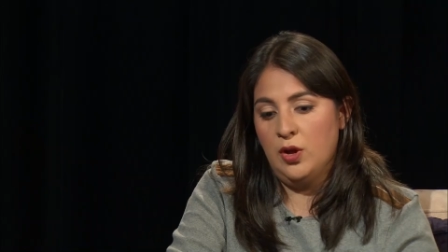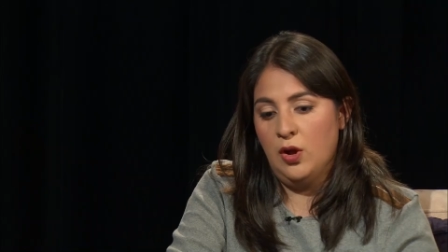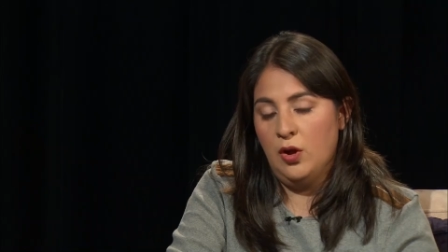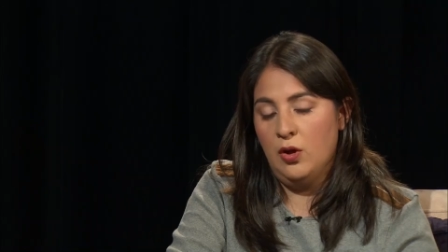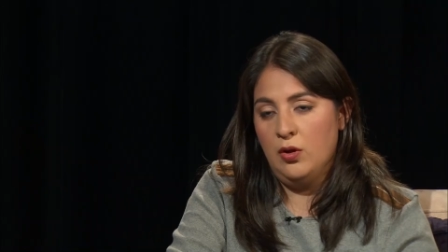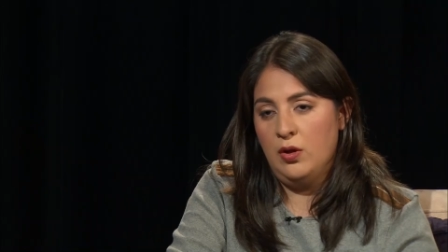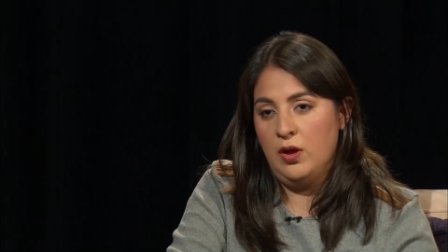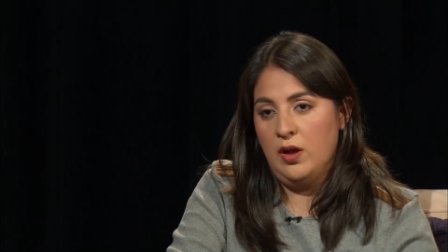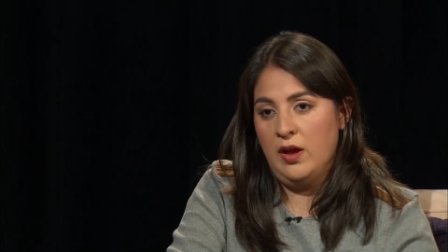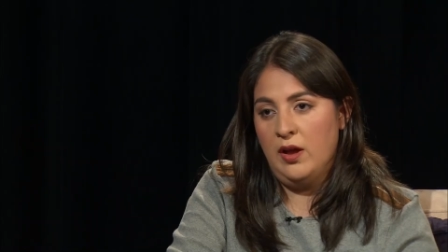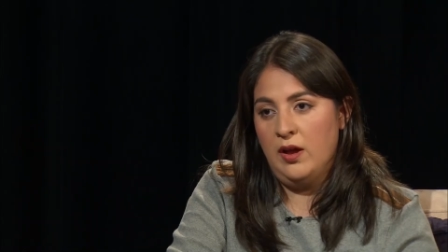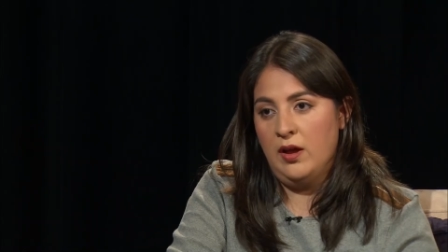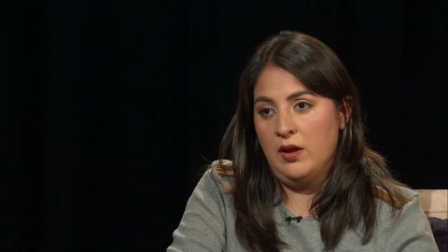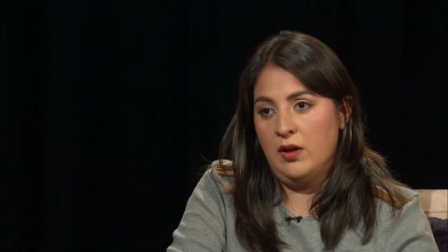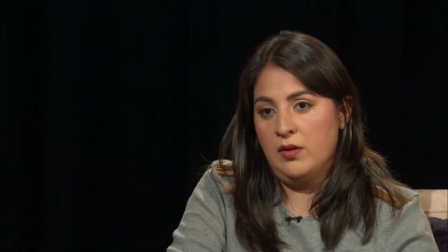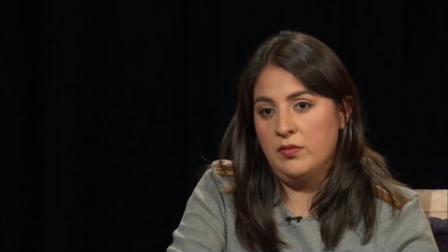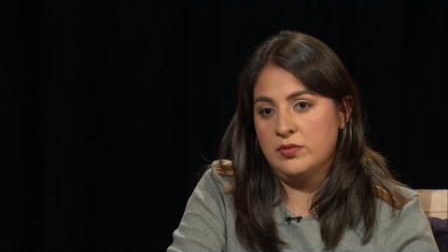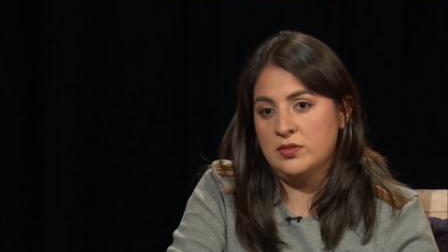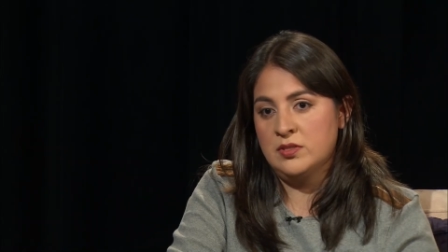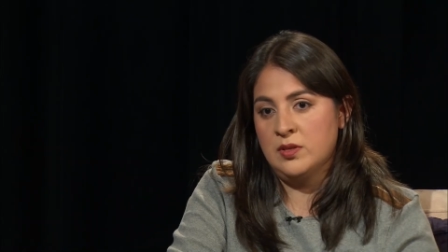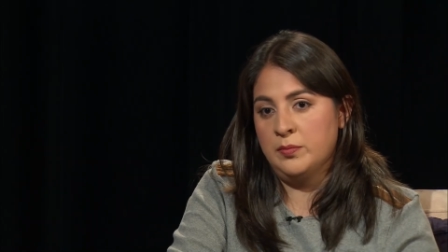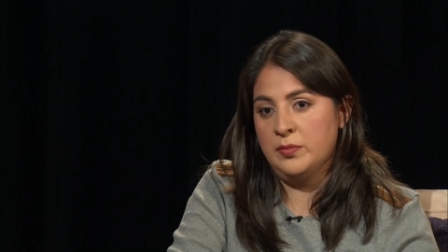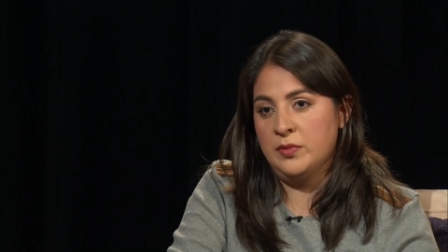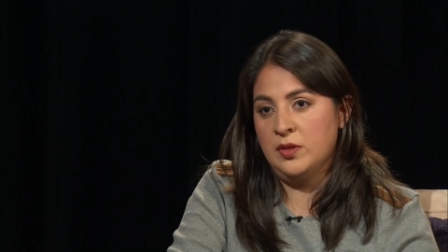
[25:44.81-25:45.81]
all
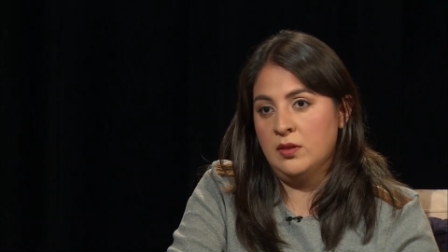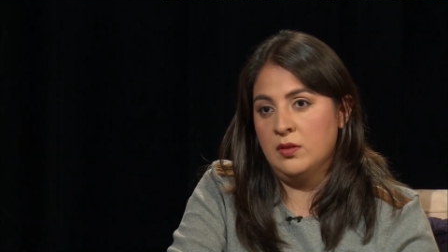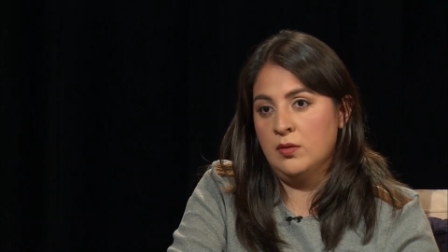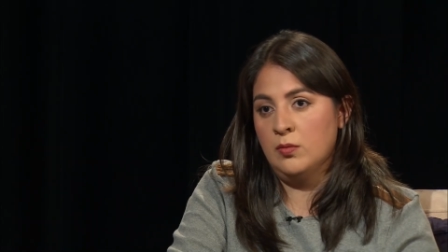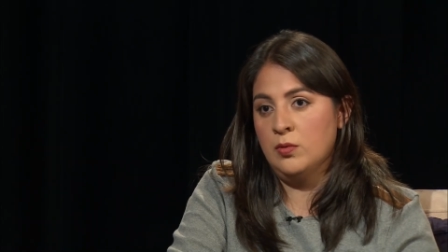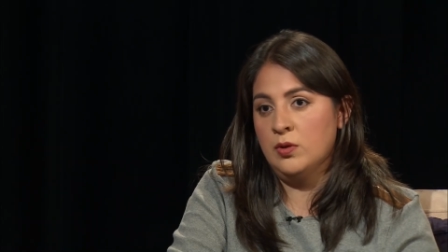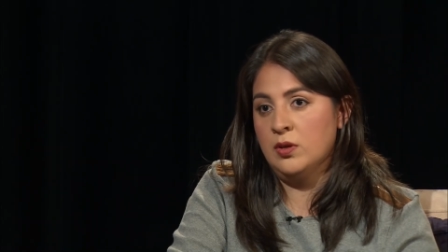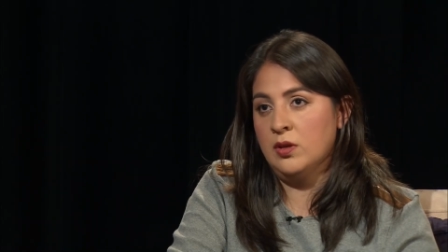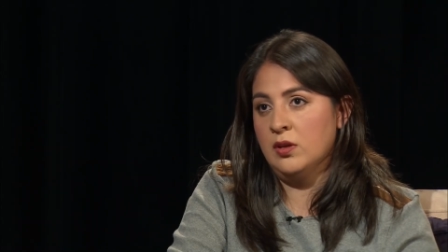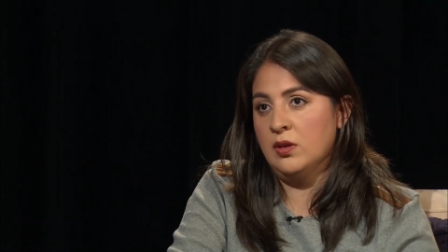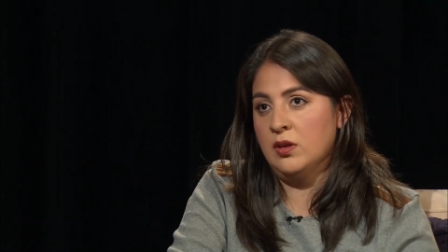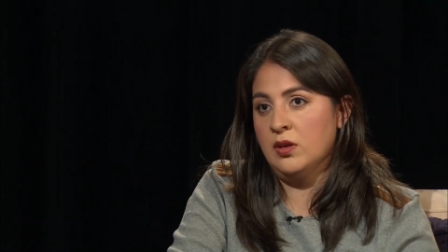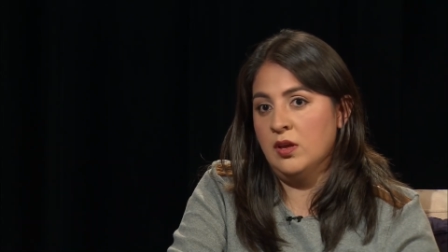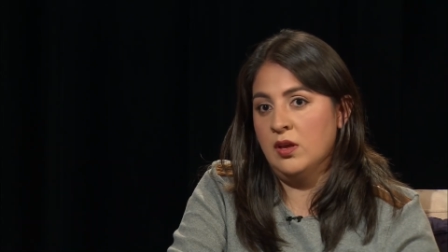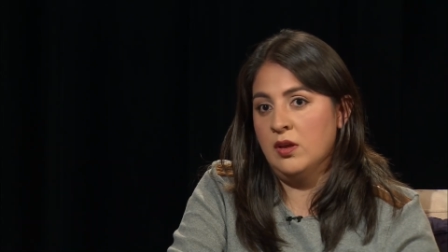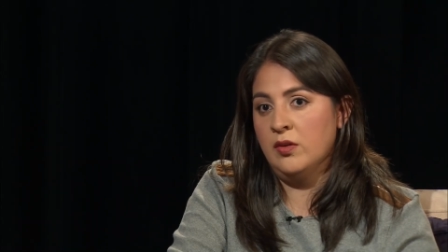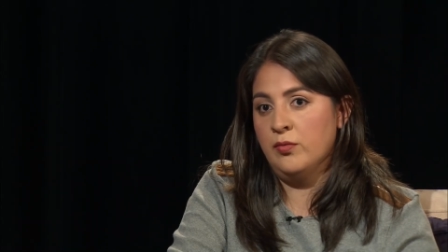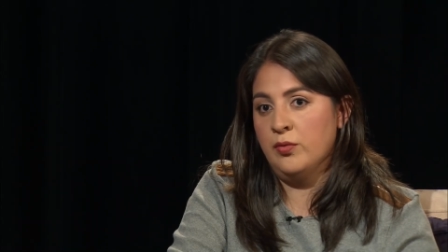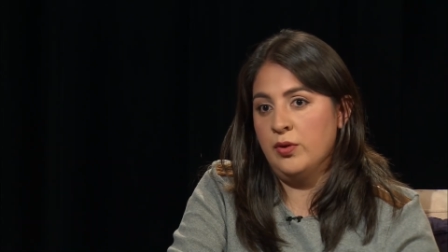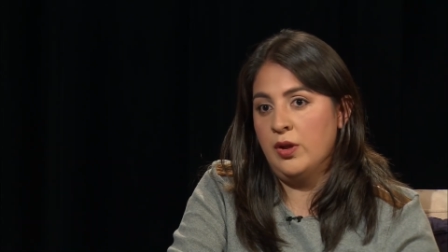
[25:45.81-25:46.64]
have something that we can give.